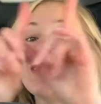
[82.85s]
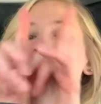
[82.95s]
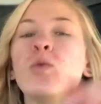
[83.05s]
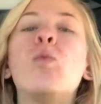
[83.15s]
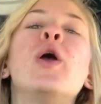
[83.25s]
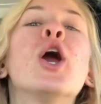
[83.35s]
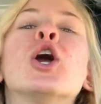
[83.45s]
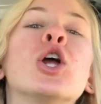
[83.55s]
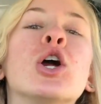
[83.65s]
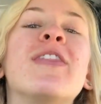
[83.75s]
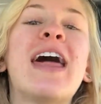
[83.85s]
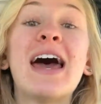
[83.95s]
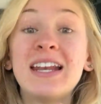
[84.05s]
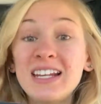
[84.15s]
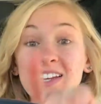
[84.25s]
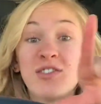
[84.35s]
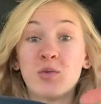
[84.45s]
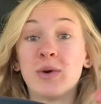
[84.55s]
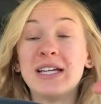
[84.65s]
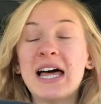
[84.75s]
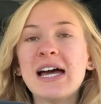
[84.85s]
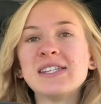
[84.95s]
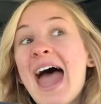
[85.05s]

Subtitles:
even weirder that I didn't even realize,